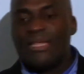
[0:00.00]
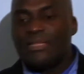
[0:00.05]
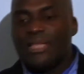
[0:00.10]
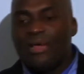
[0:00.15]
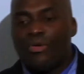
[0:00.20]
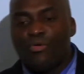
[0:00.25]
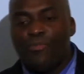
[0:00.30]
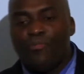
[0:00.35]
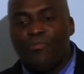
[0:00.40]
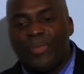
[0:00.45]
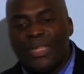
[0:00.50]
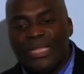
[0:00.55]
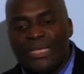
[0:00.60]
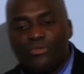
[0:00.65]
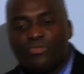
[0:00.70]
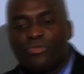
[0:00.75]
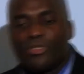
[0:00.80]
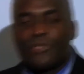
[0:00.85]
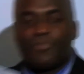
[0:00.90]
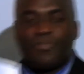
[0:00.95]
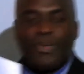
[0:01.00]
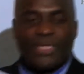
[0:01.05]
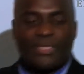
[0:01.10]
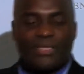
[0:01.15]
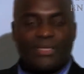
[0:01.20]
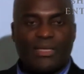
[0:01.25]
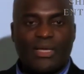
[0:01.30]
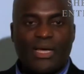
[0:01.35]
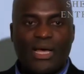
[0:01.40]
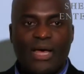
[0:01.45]
They will bring
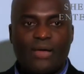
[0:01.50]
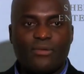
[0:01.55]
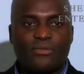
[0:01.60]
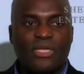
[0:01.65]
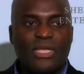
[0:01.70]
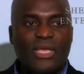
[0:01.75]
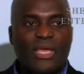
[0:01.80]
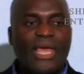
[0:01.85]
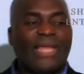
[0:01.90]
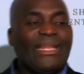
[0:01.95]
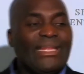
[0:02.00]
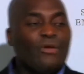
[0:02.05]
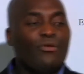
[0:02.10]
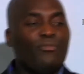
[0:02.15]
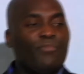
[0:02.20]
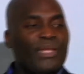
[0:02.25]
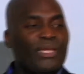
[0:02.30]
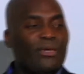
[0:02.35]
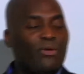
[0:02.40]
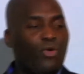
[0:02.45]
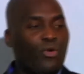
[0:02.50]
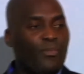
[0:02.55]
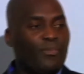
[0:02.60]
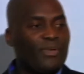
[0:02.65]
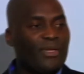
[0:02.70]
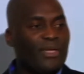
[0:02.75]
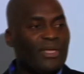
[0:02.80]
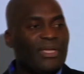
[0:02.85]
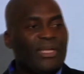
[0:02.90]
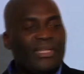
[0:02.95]
respect in the house and they will bring hope.